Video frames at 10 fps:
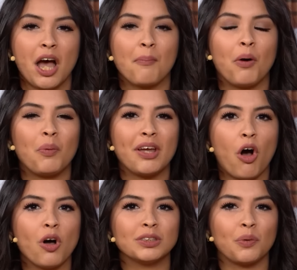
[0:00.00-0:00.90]
but we
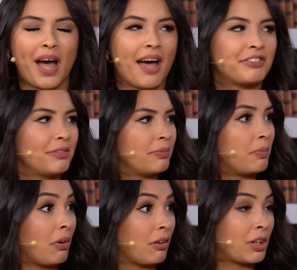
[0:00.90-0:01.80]
also have to
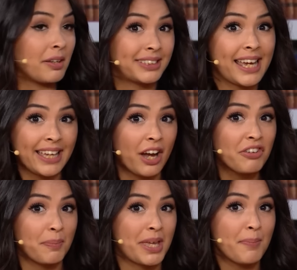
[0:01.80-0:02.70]
take care
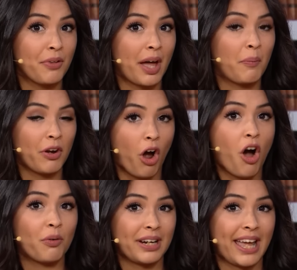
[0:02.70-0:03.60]
of the people that we
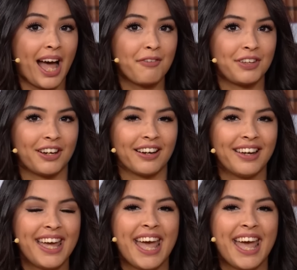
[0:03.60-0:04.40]
already have here.